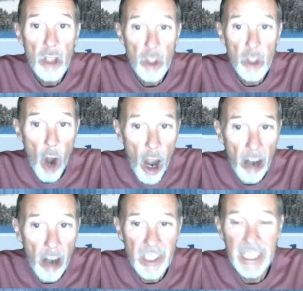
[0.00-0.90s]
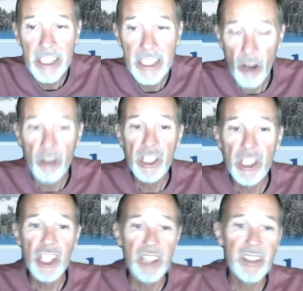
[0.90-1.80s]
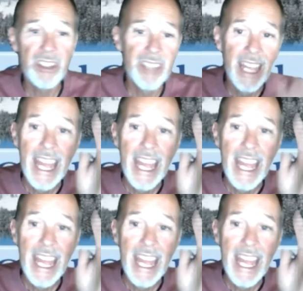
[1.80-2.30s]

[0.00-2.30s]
so hearts can turn to Jesus.